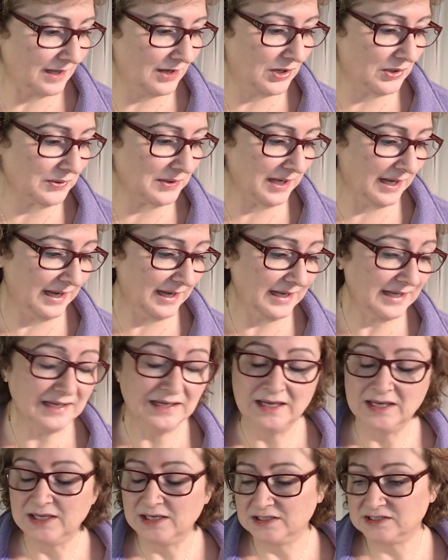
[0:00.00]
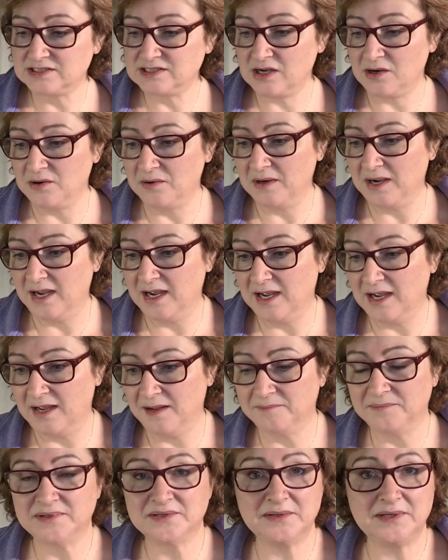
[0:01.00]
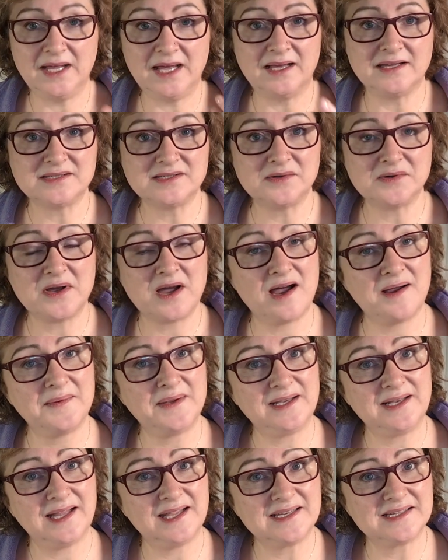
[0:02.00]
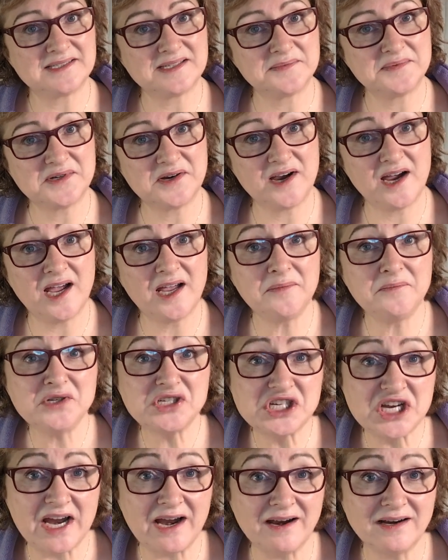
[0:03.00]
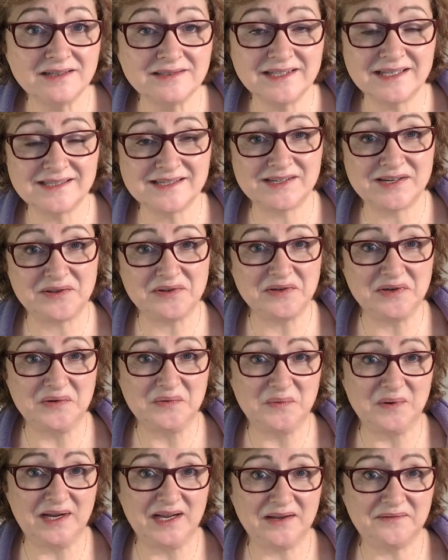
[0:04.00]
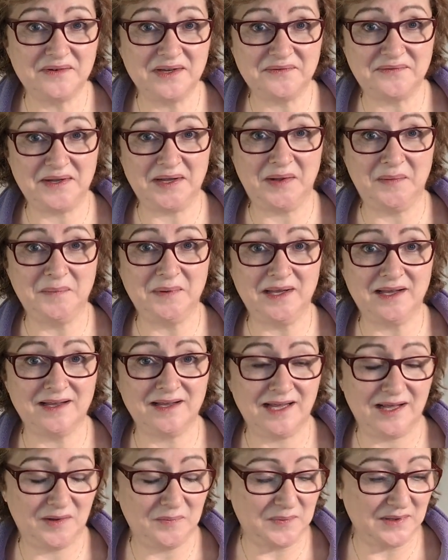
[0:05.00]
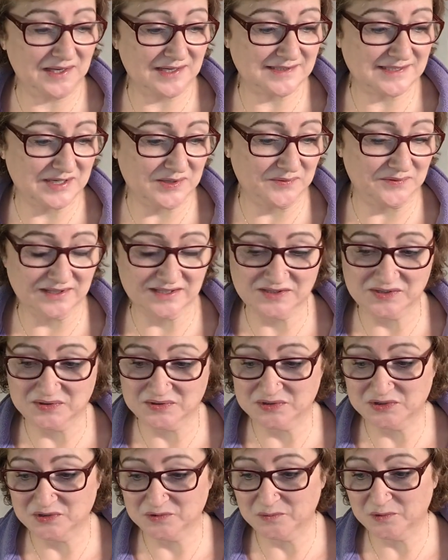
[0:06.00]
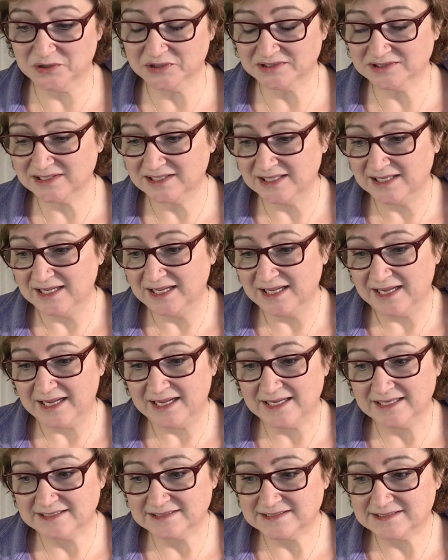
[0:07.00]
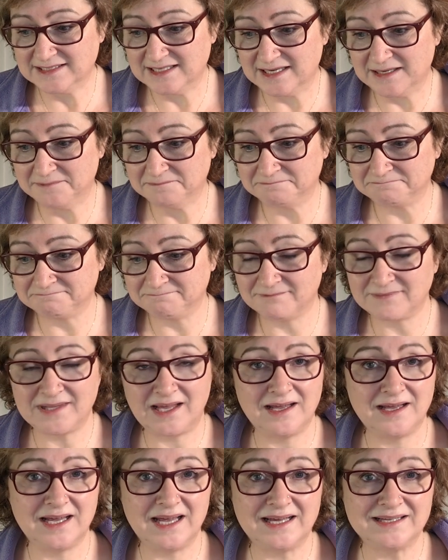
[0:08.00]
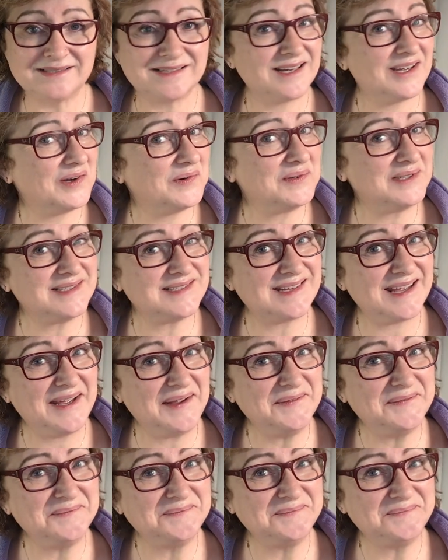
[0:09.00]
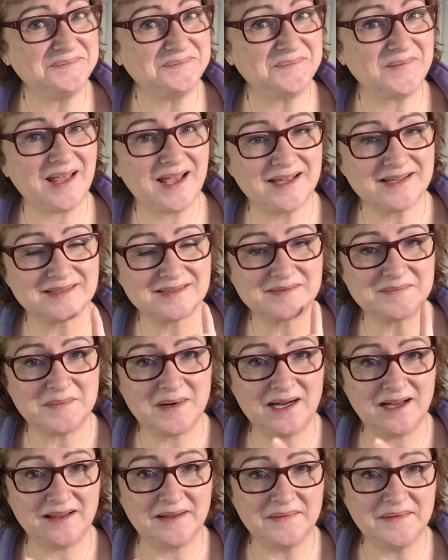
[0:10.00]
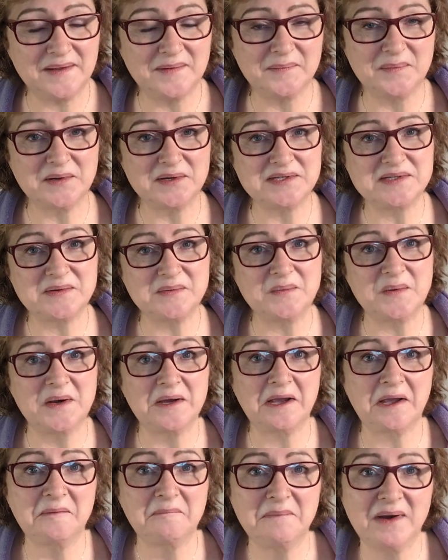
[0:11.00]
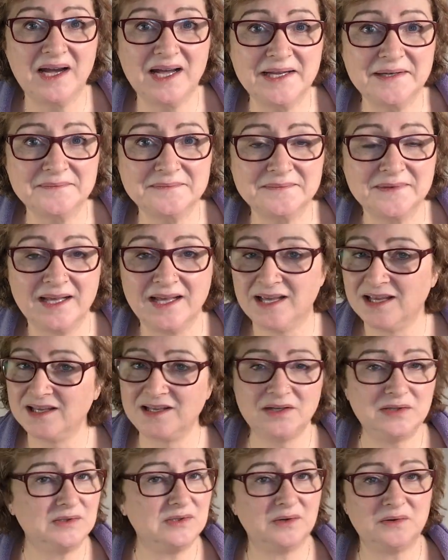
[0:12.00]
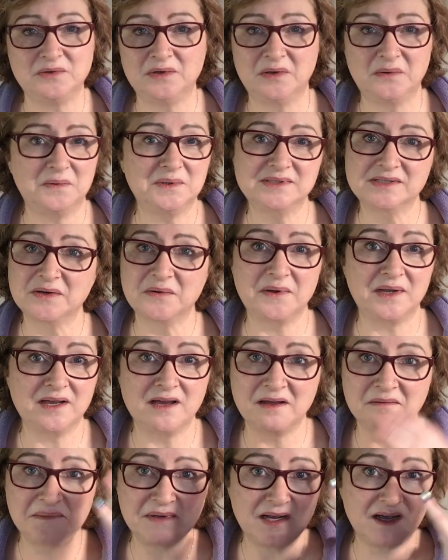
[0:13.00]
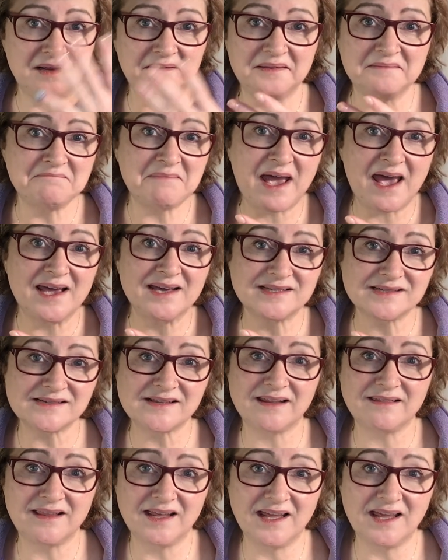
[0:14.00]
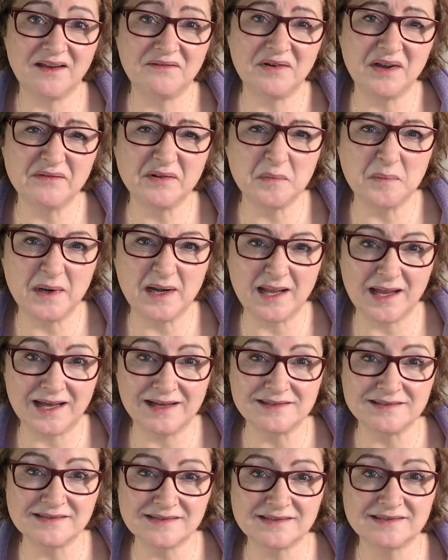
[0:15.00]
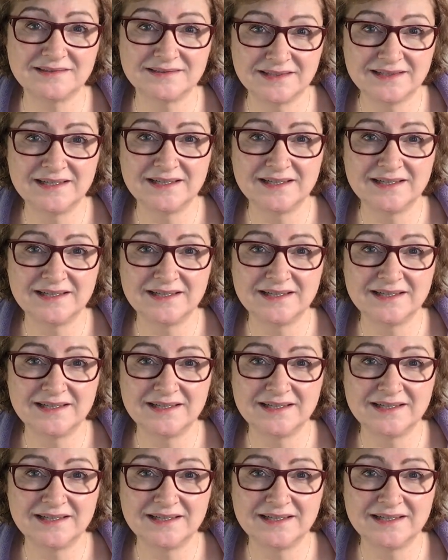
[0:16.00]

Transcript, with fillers: Okay, so, um, so yeah, so comment, like, subscribe, share. That's another good way of, of helping, helping us out in this YouTube world. And um, as I always say, smile at that person walking by. You don't know what's going on behind the mask that they give everybody else.